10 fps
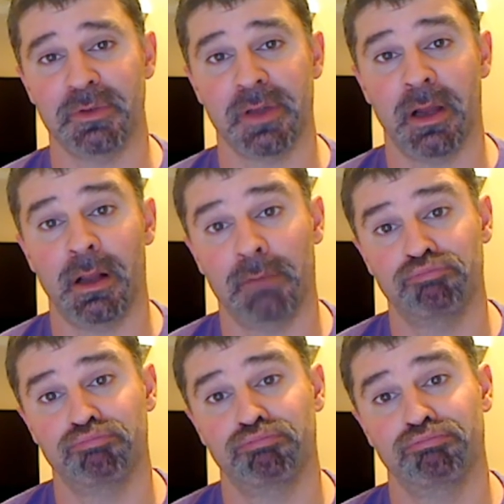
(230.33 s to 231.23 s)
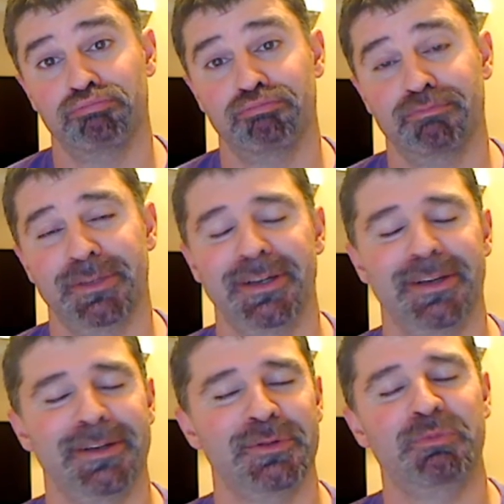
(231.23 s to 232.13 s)
where it's kind of like, but
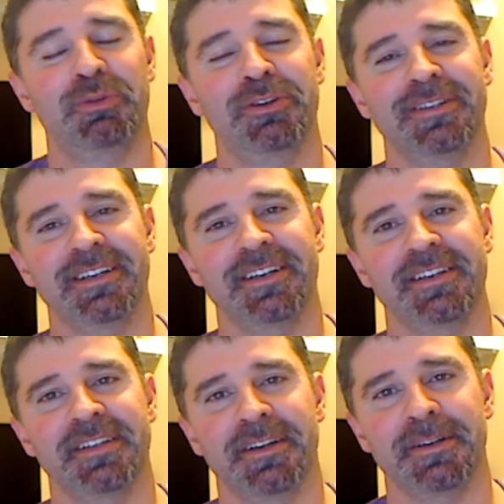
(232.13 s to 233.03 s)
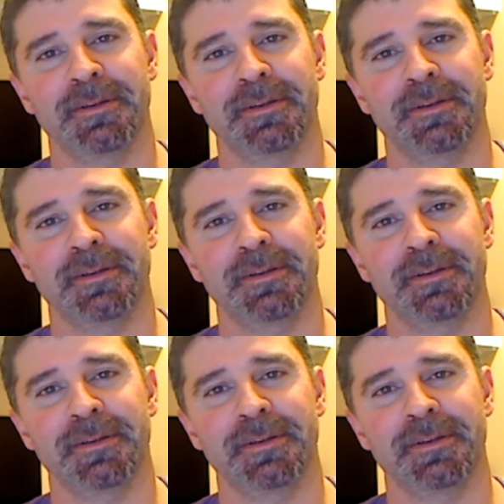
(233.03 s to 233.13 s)
it was pretty hilarious.